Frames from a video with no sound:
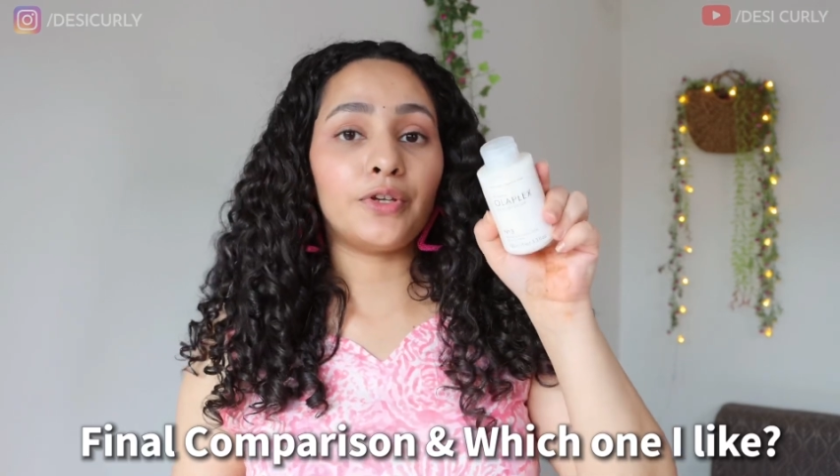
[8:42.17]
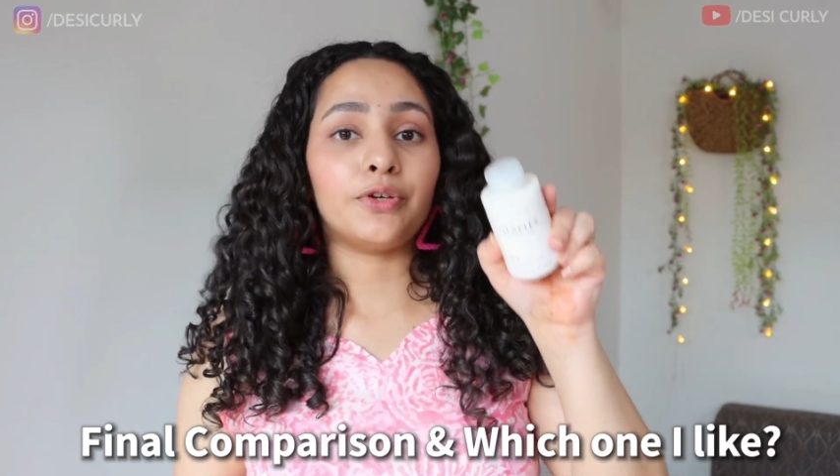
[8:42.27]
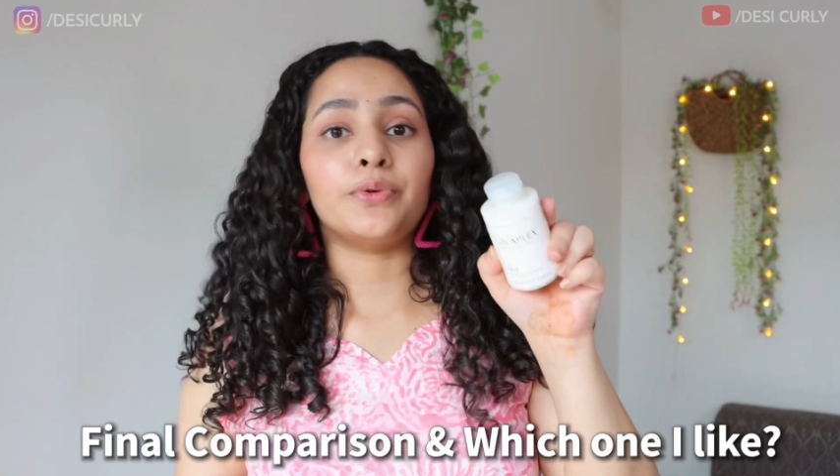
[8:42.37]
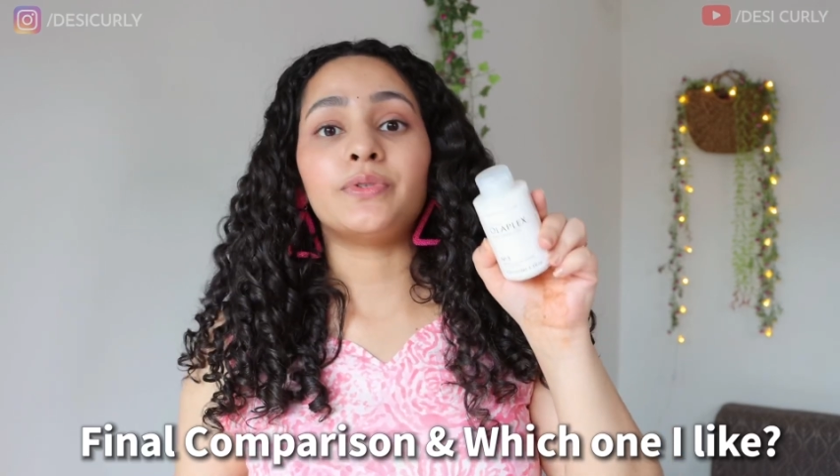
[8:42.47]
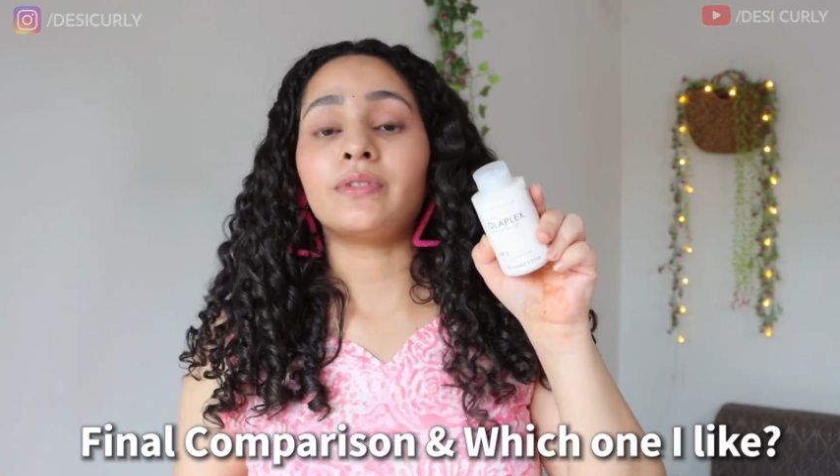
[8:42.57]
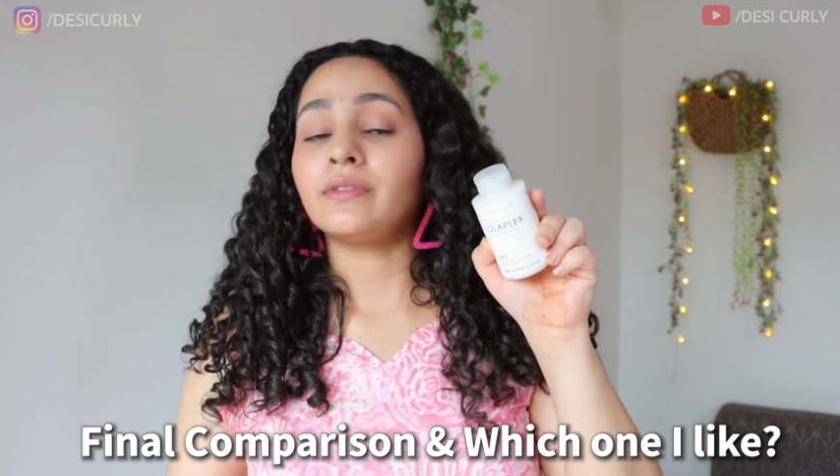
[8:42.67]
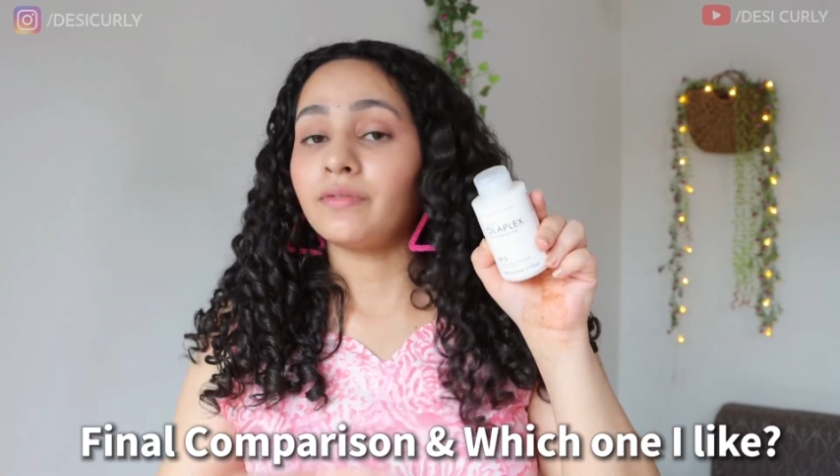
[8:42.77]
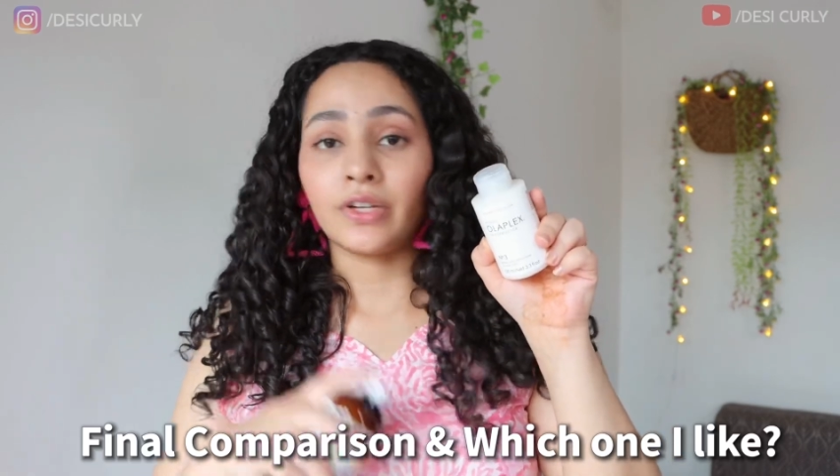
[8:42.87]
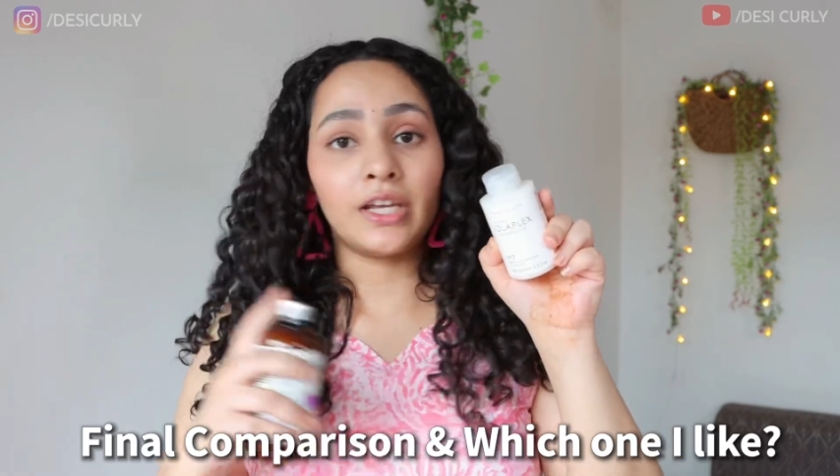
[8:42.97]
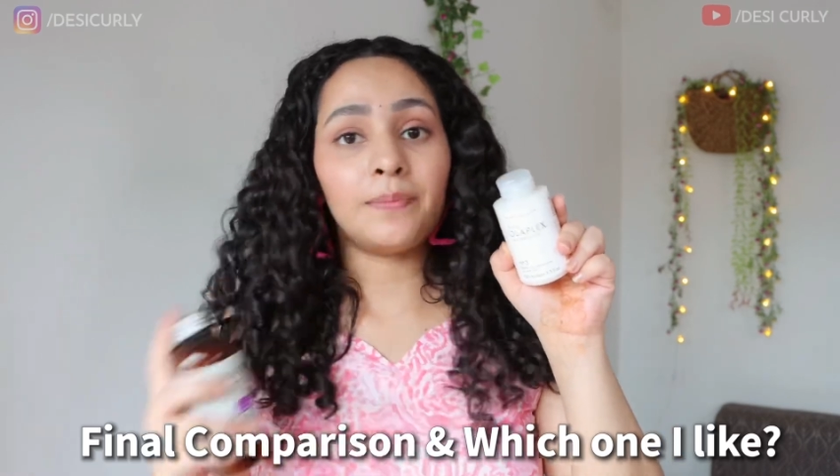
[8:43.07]
to use
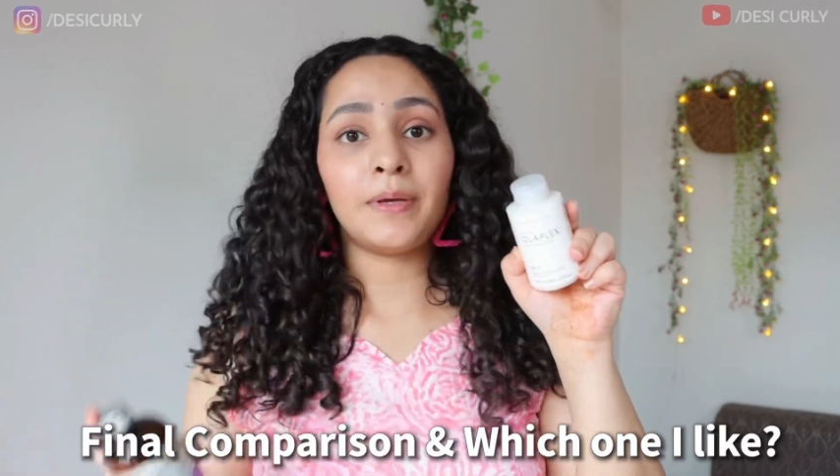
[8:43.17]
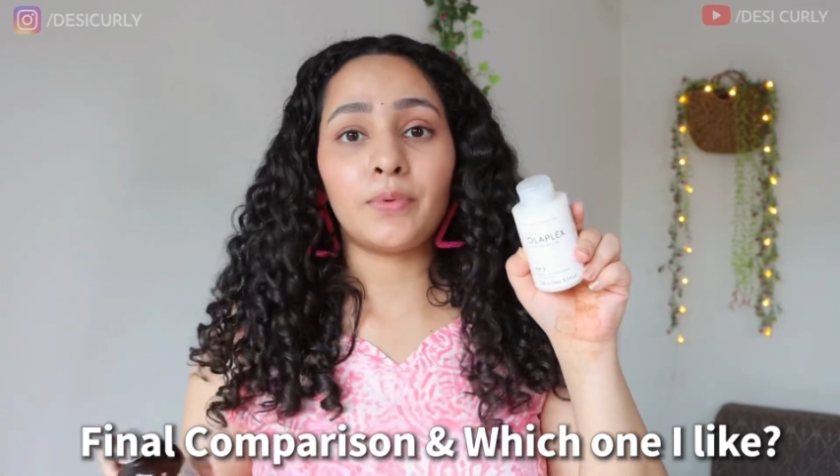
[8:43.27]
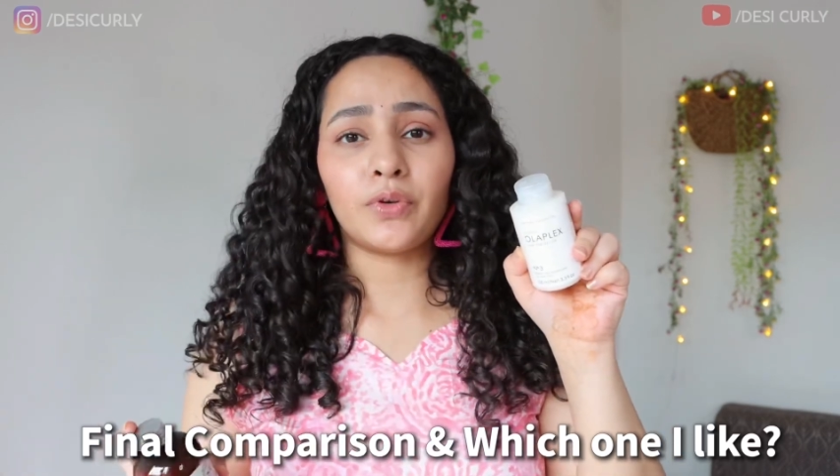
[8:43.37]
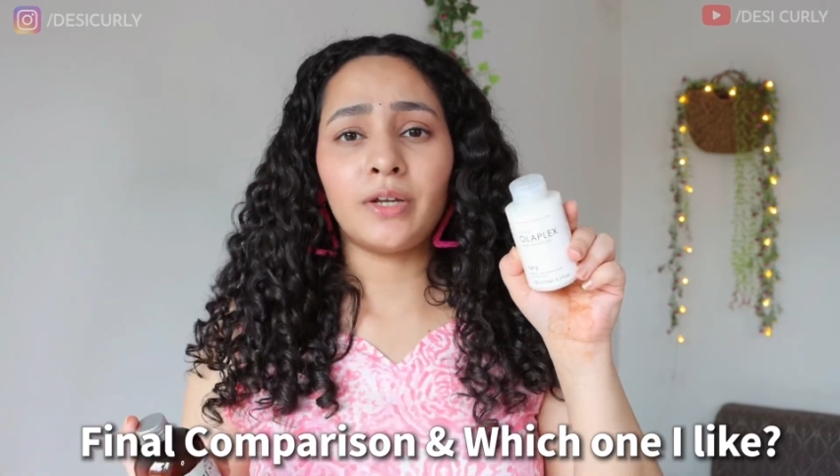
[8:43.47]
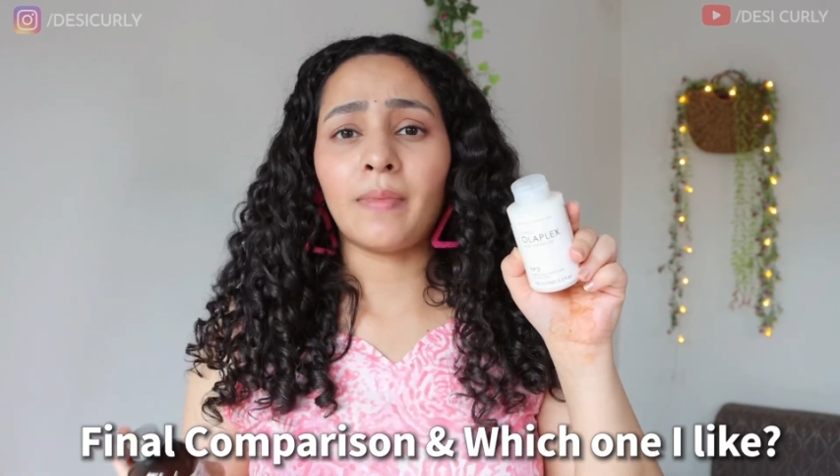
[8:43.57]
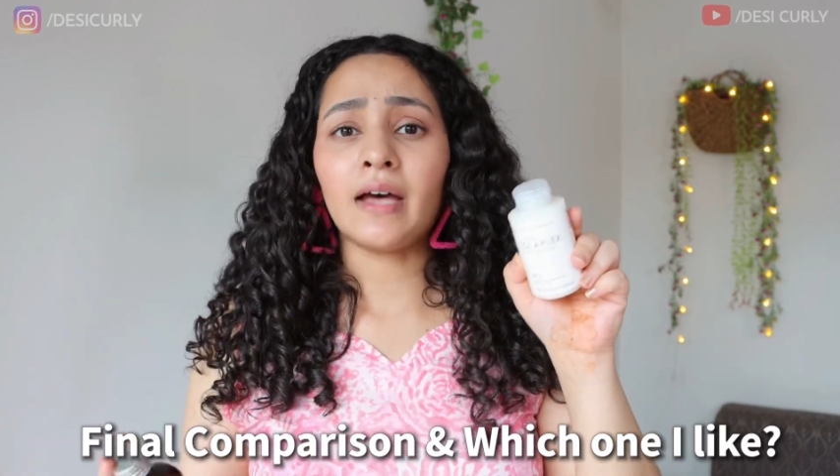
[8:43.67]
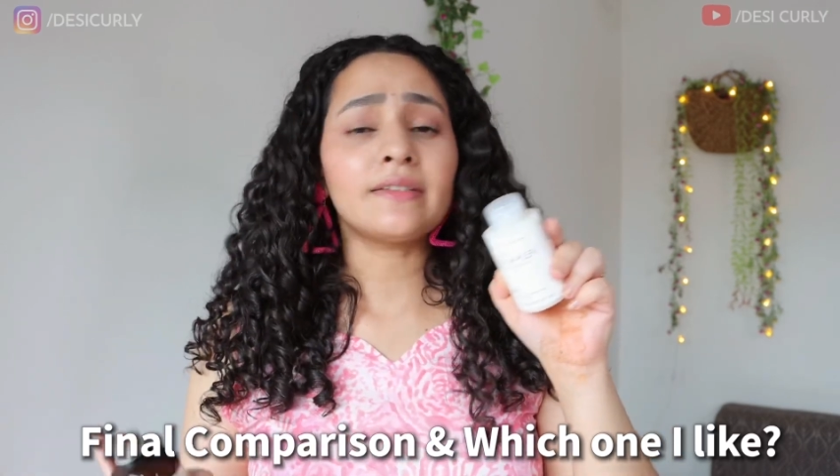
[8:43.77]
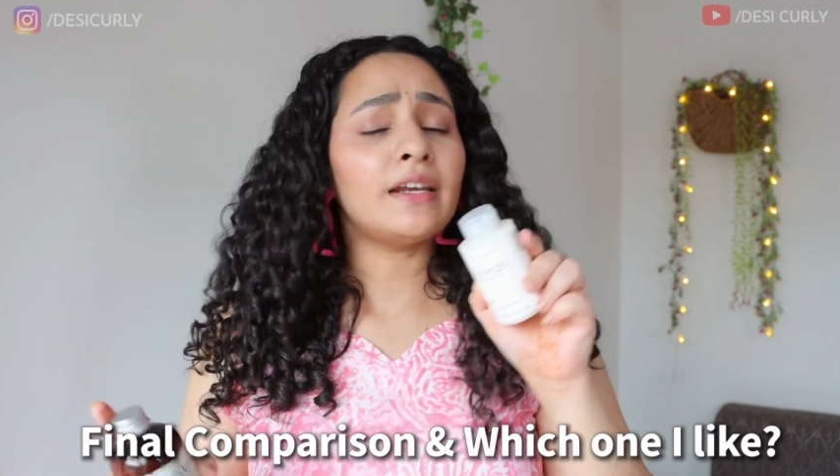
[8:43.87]
Rehab pea protein mask,